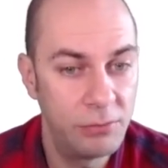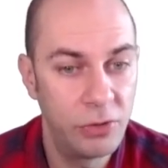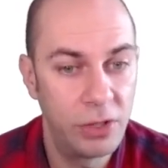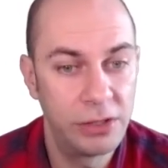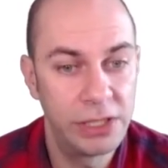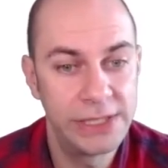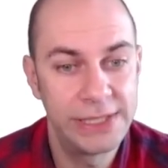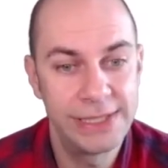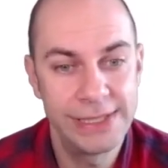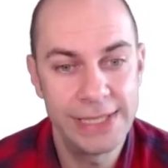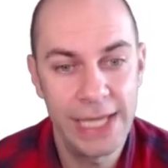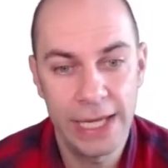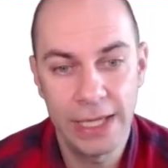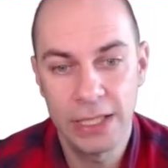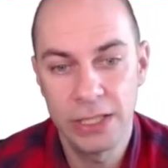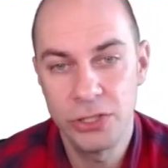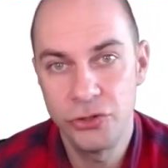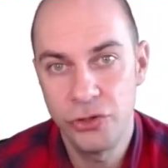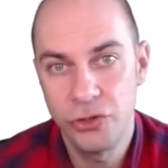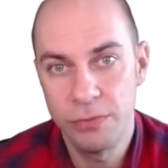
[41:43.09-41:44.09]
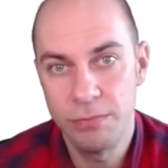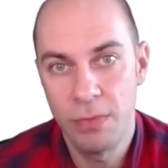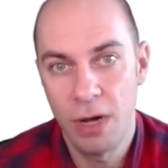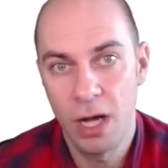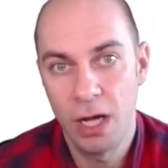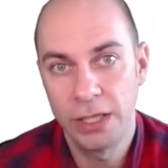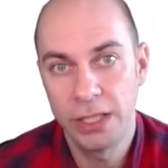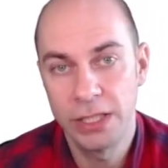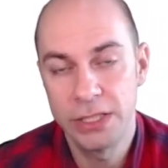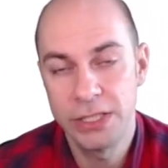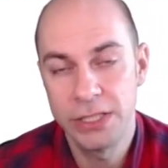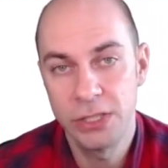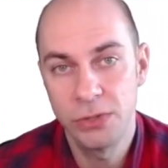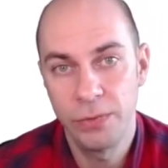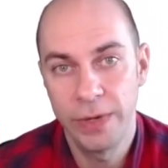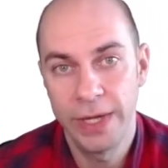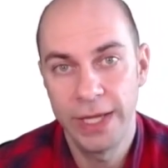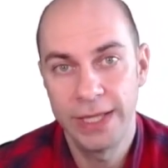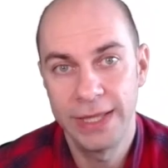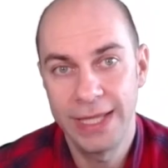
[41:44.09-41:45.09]
whereas secondary markets is
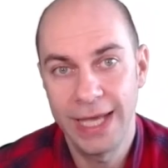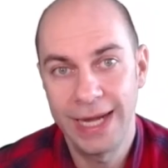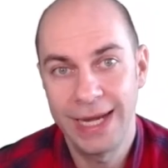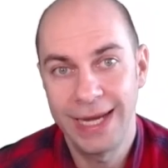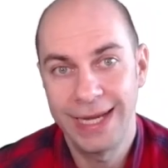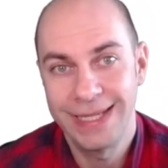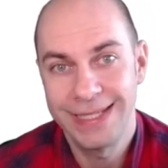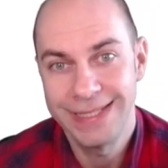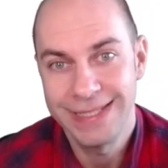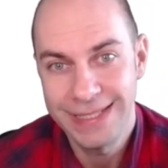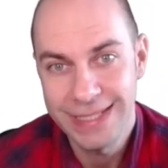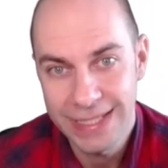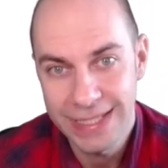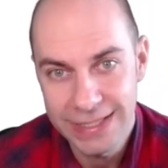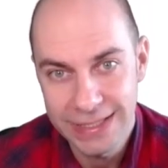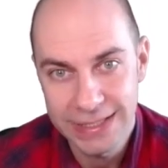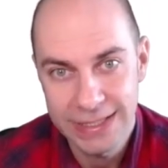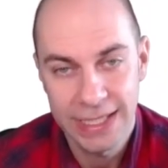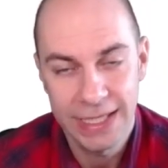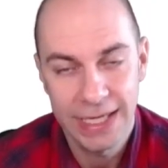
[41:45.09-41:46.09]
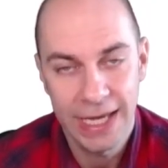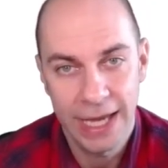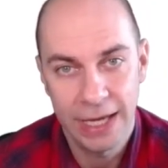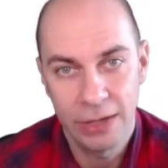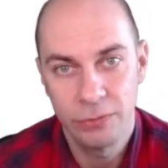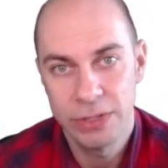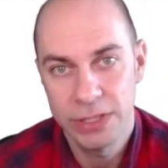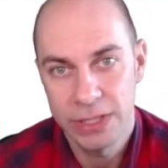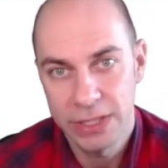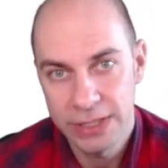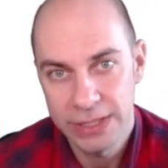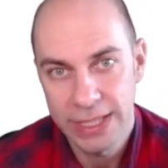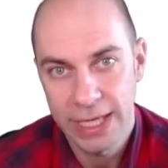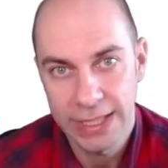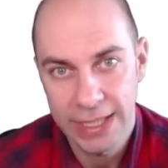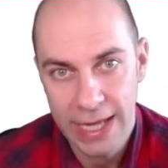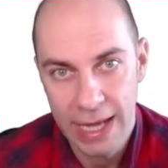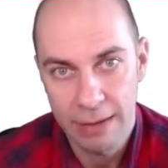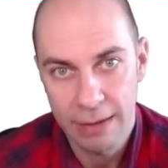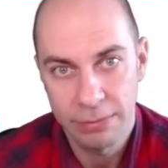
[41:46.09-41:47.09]
where that existing equity and
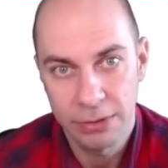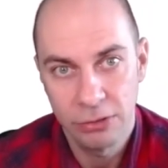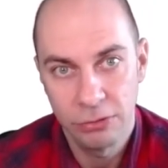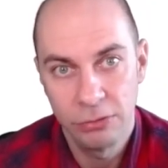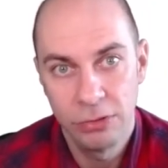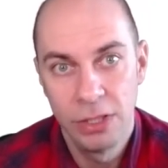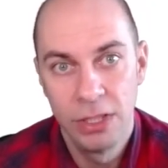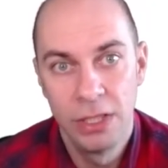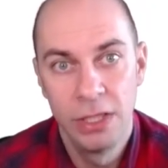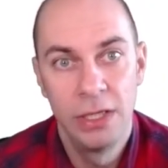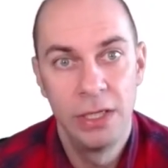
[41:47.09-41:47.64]
debt capital